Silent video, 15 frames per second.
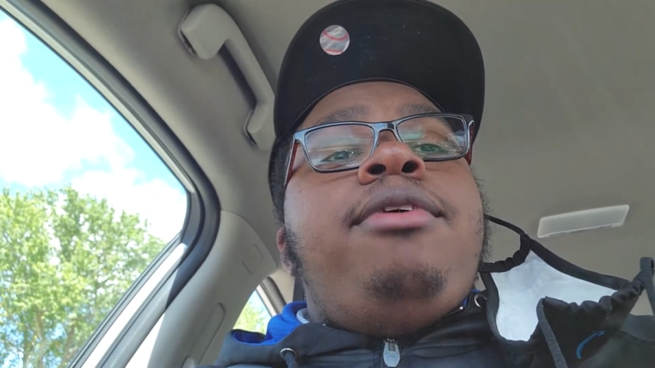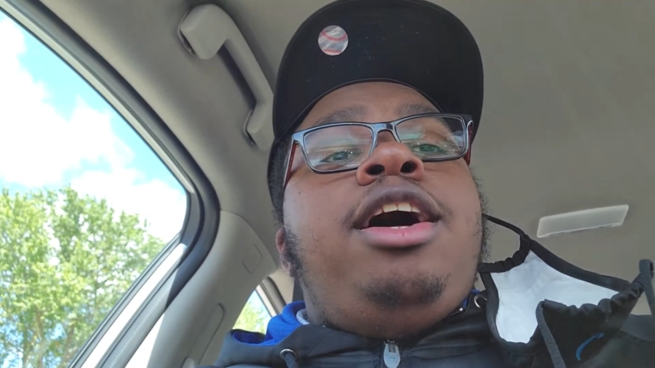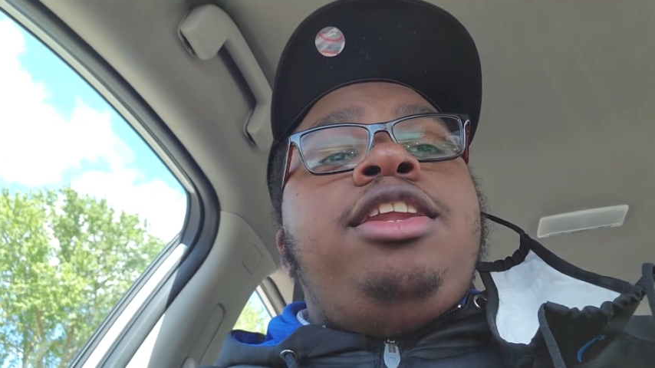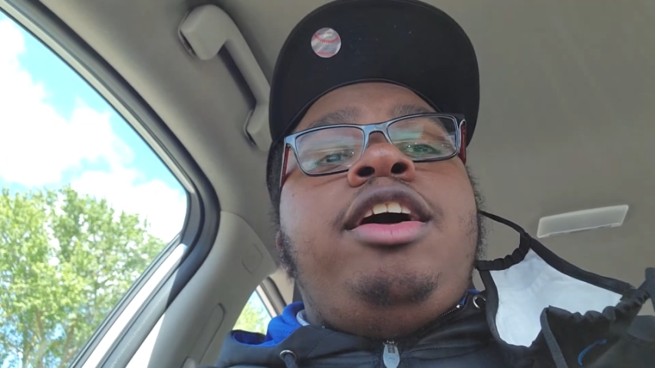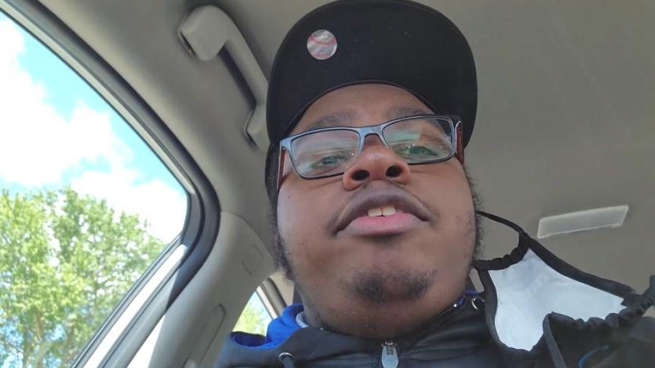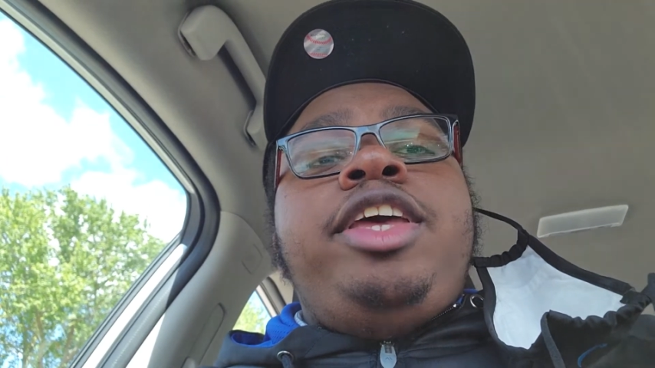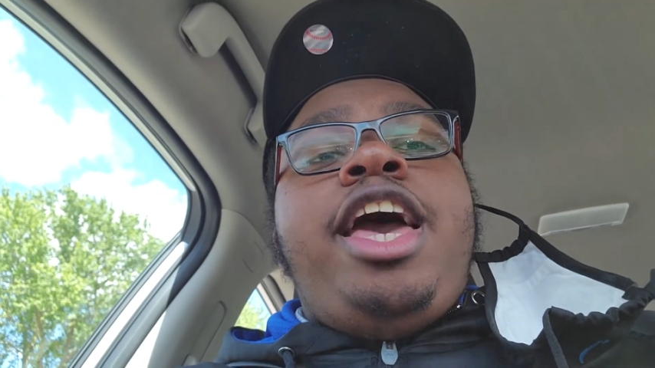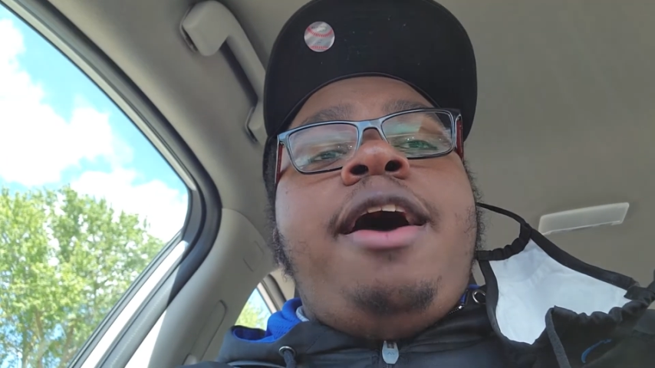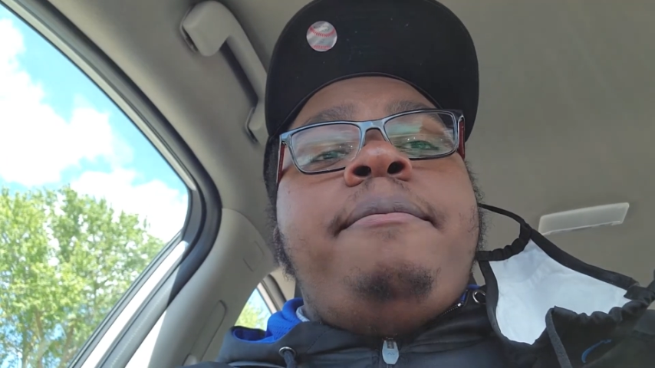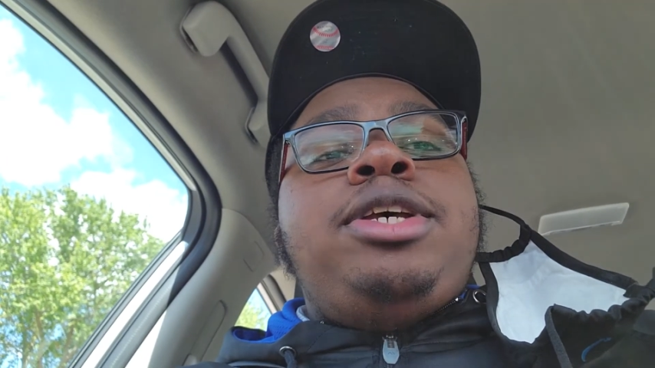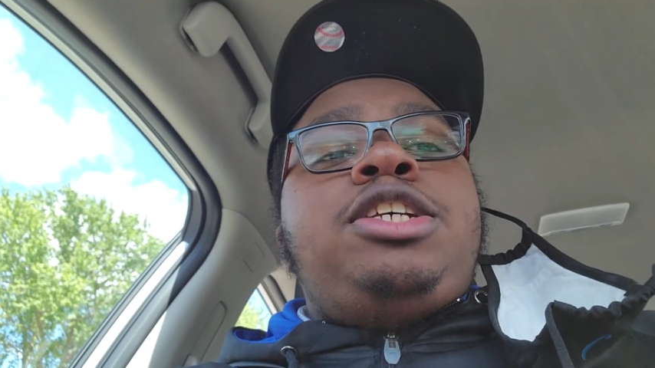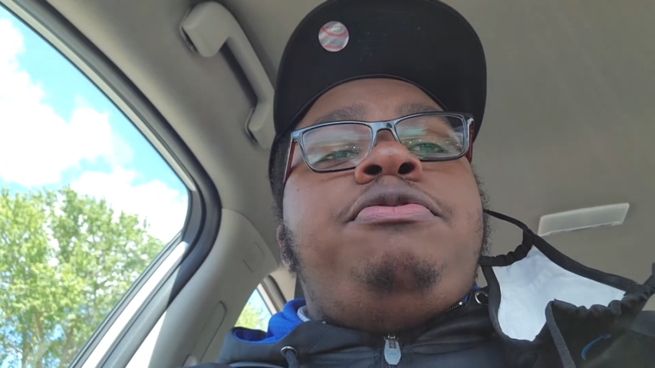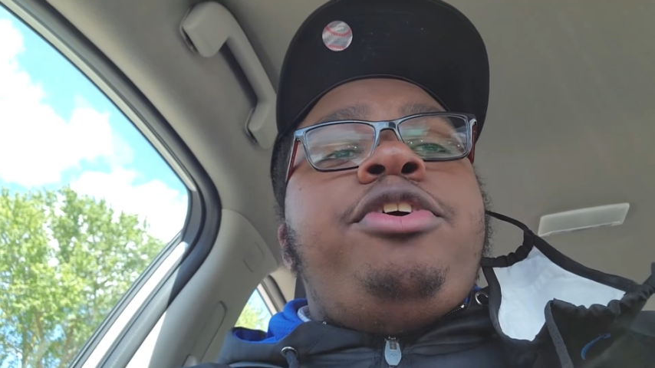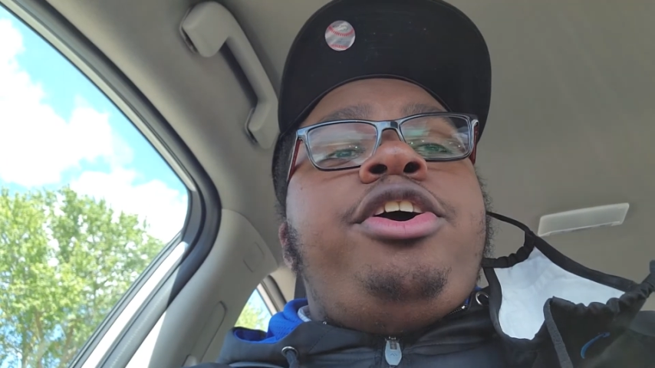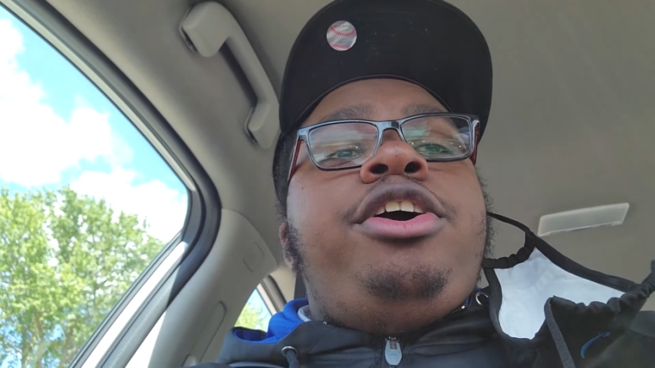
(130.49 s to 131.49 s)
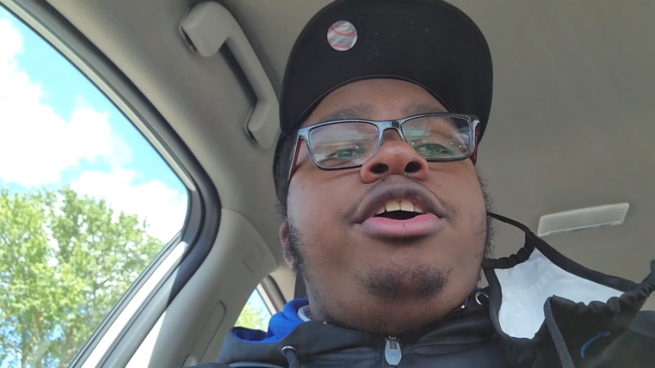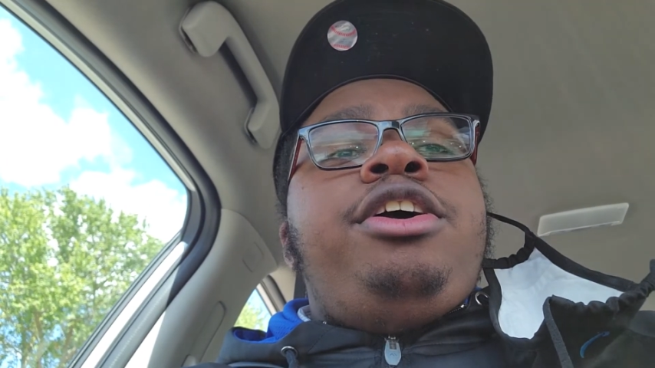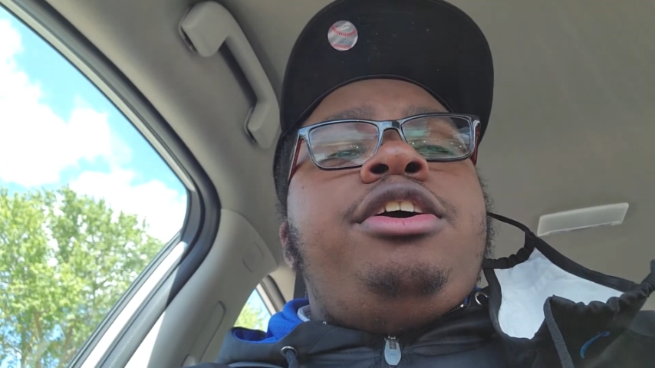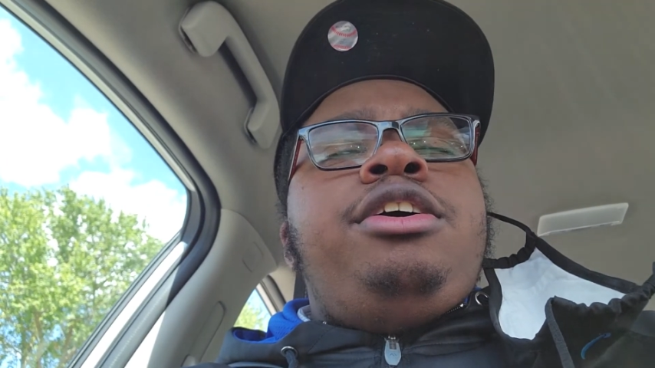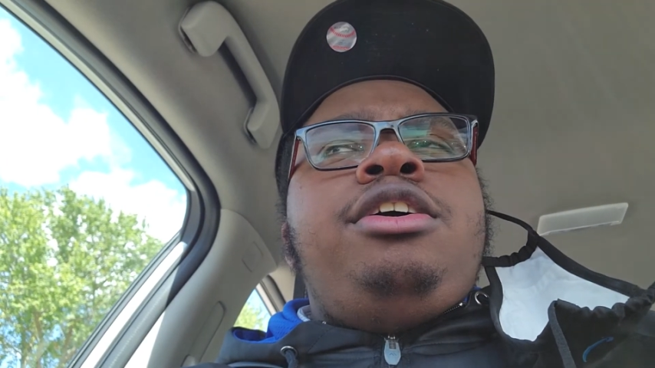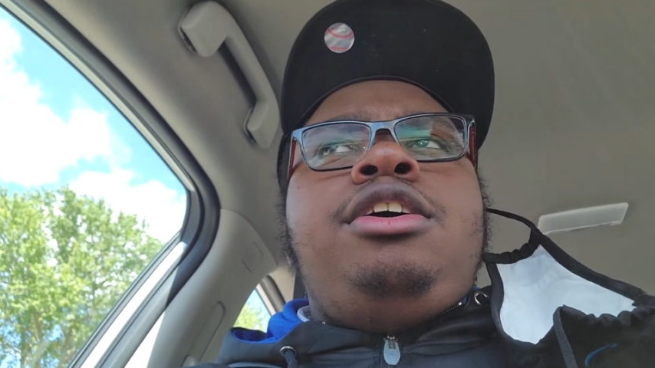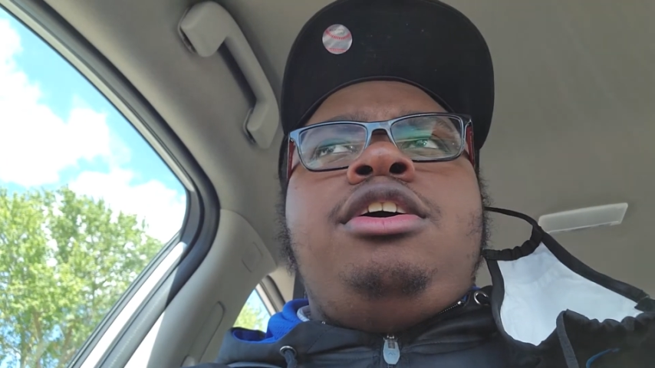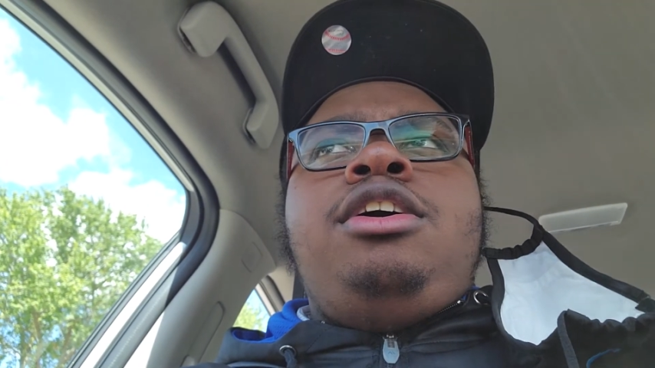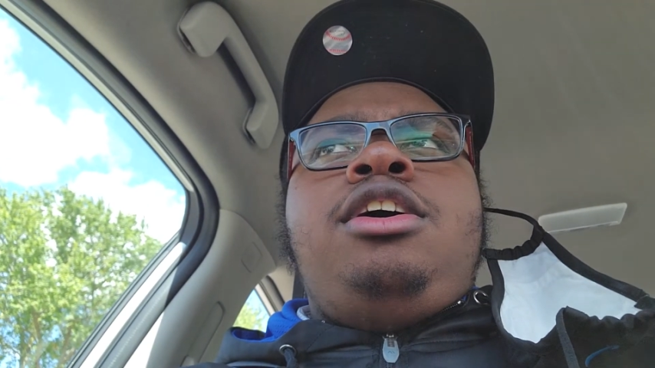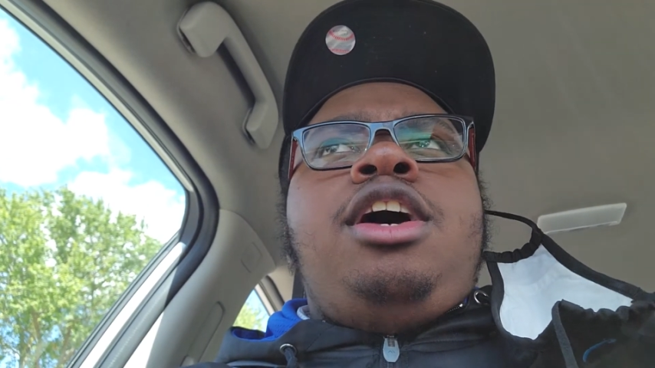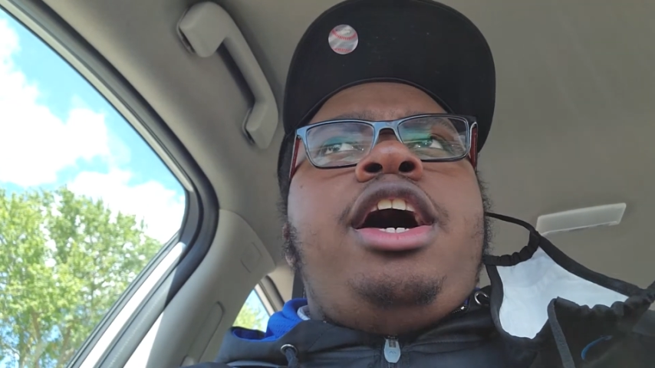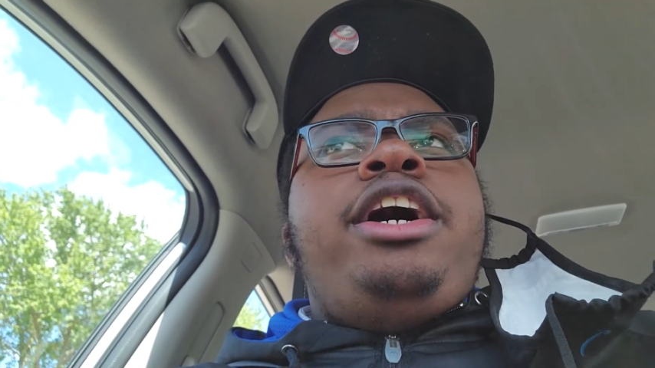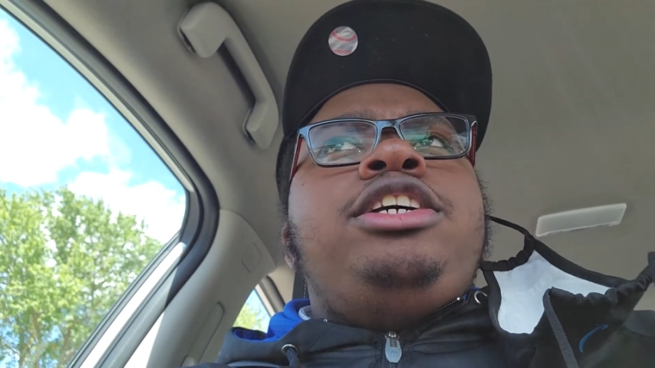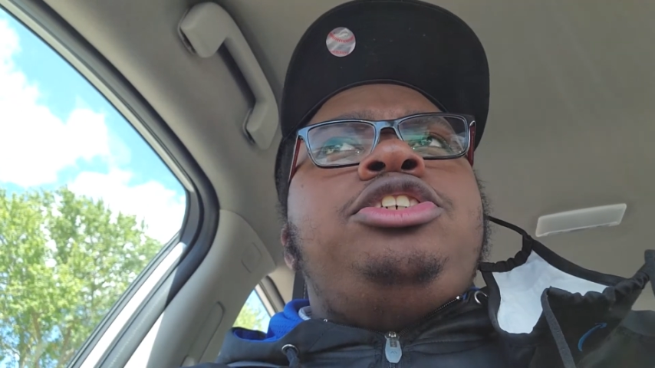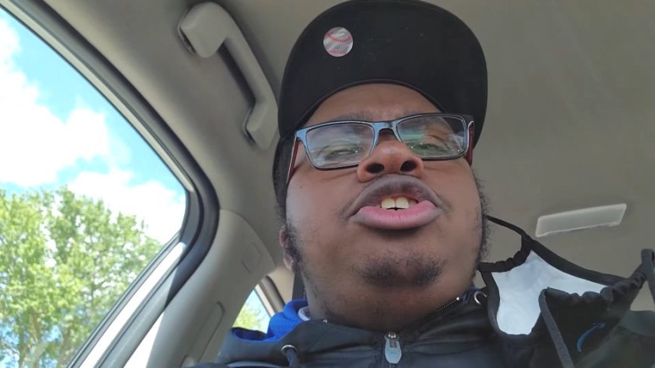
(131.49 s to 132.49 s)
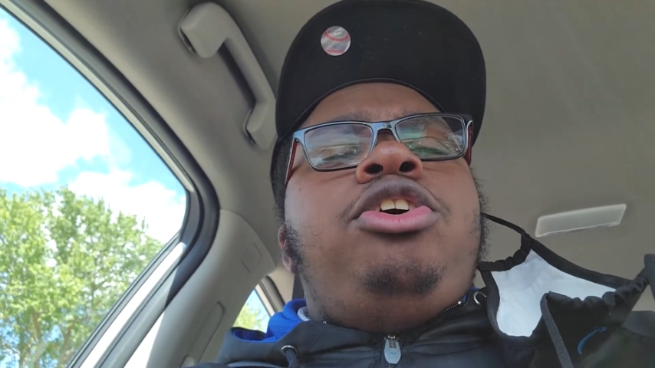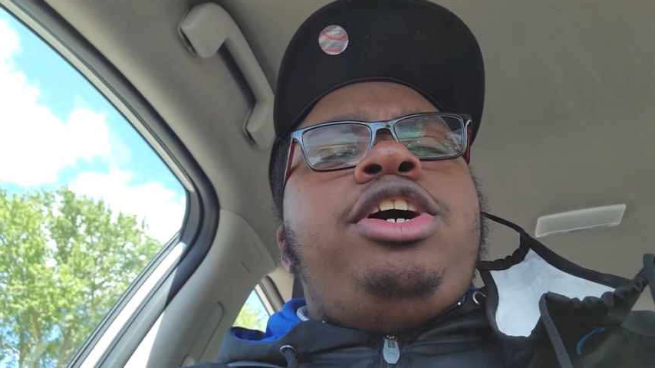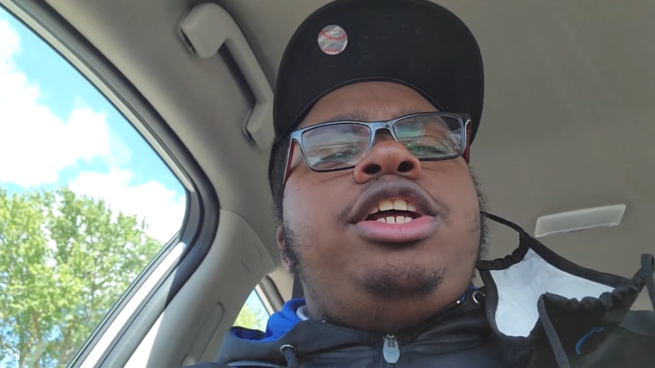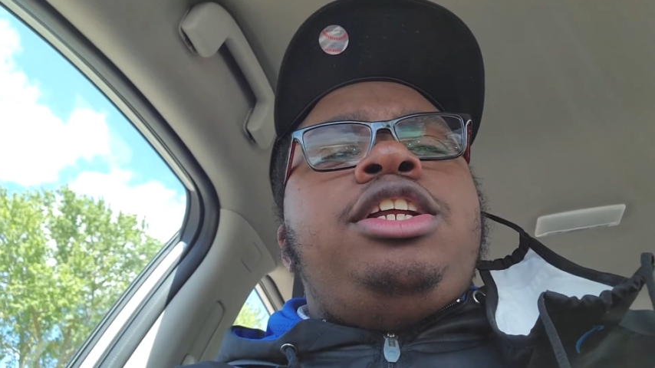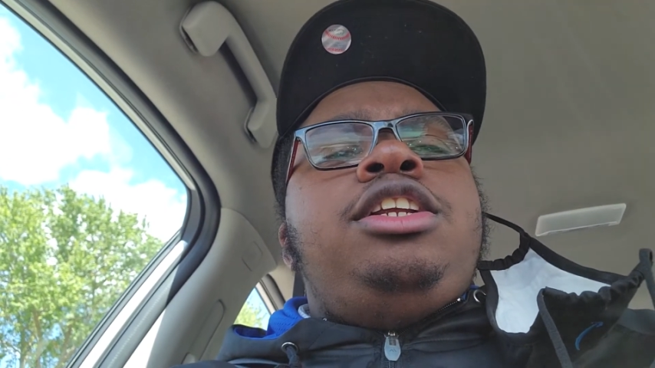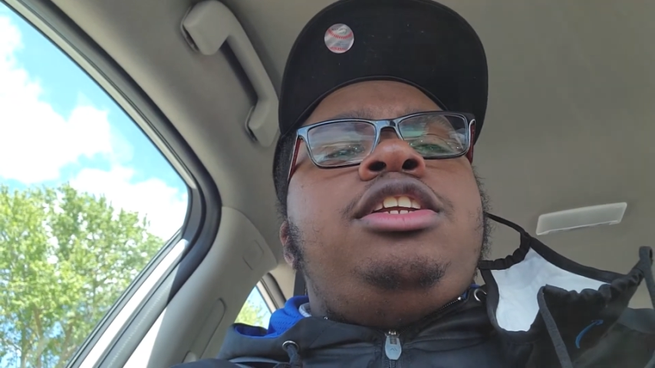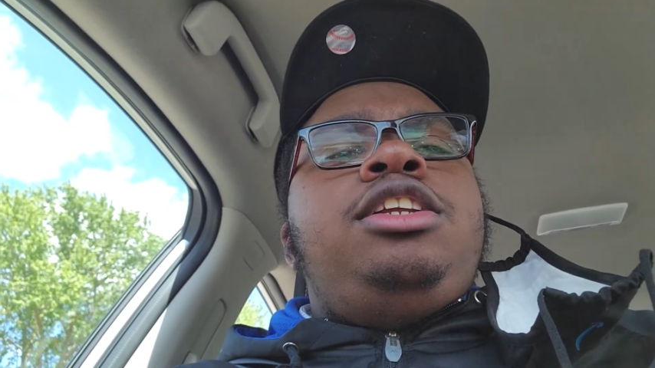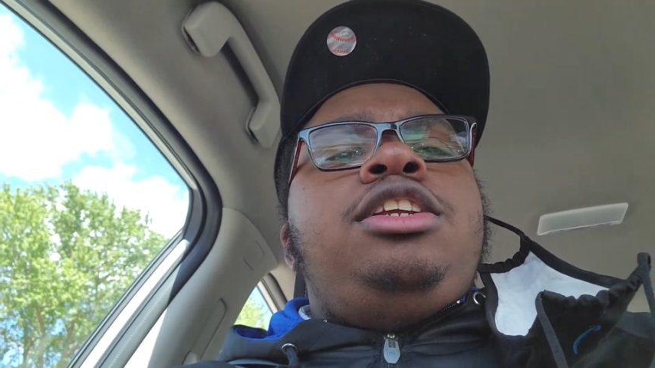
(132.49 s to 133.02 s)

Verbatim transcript: I love the atmosphere. I enjoyed it.